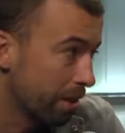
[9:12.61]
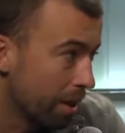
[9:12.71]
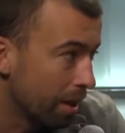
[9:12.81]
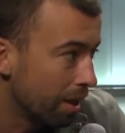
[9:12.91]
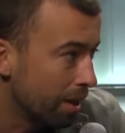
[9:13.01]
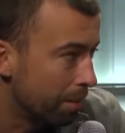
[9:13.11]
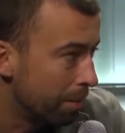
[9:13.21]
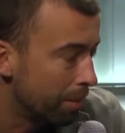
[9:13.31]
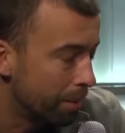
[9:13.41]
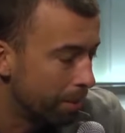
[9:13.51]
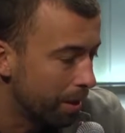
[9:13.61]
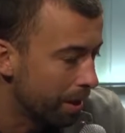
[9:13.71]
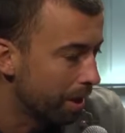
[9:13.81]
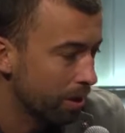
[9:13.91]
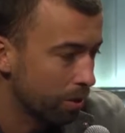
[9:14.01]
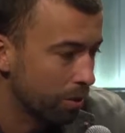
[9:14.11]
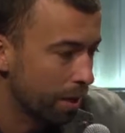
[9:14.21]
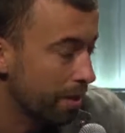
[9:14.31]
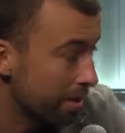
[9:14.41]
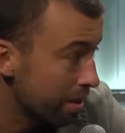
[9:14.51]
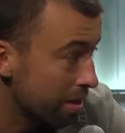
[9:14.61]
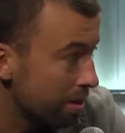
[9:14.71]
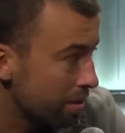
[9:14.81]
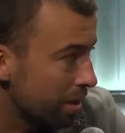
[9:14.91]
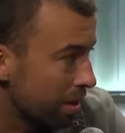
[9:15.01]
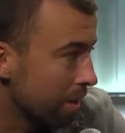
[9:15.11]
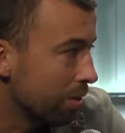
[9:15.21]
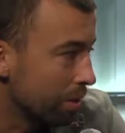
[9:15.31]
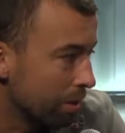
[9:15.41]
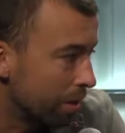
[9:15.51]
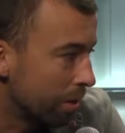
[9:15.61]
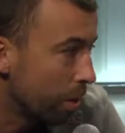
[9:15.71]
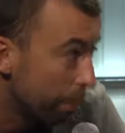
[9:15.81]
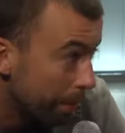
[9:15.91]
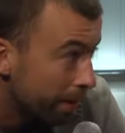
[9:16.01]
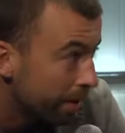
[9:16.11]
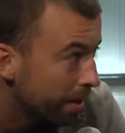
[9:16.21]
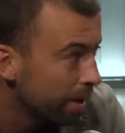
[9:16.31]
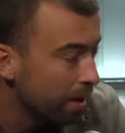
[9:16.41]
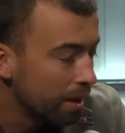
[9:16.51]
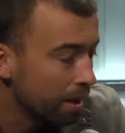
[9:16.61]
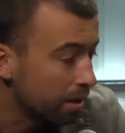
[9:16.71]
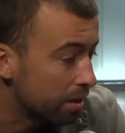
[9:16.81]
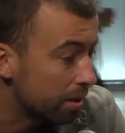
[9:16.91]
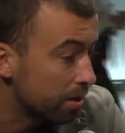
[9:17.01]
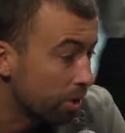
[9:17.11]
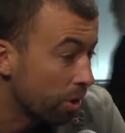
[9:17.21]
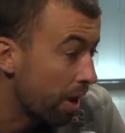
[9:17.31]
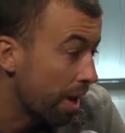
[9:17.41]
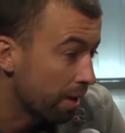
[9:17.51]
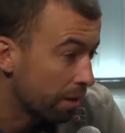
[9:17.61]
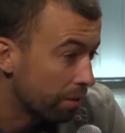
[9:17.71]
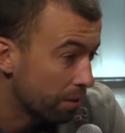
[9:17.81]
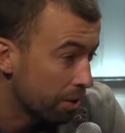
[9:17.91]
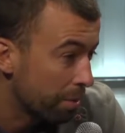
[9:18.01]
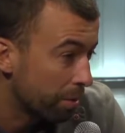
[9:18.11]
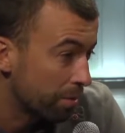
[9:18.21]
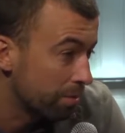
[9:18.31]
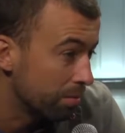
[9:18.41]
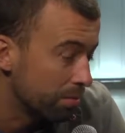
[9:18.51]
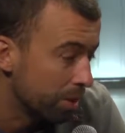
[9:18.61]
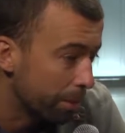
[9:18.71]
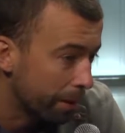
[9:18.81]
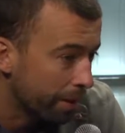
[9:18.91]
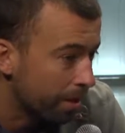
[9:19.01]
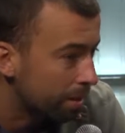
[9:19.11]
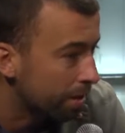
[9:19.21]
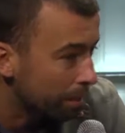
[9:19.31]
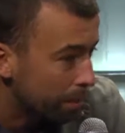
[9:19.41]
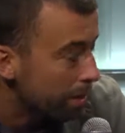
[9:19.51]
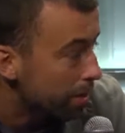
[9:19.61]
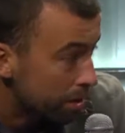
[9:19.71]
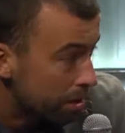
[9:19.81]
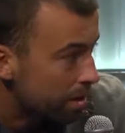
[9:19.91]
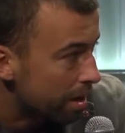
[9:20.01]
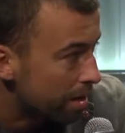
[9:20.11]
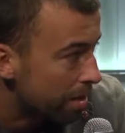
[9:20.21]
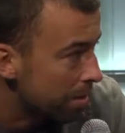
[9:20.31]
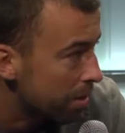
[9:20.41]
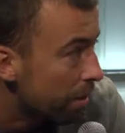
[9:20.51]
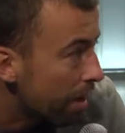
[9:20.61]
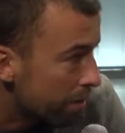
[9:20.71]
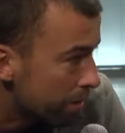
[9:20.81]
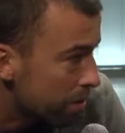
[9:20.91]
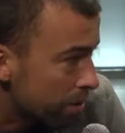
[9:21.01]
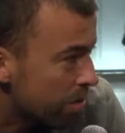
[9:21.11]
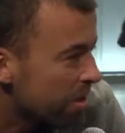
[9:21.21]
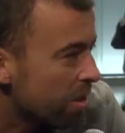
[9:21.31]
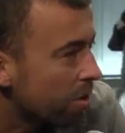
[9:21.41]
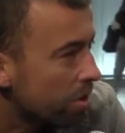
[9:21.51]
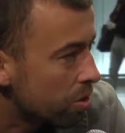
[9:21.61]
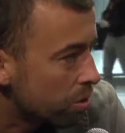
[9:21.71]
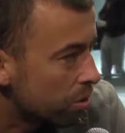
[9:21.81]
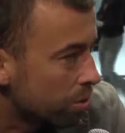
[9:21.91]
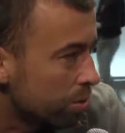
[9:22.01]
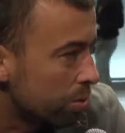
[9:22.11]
The barrier to entrance into the topic is so high that, for example, typical entrepreneurs and startups, they don't have resources and knowledge to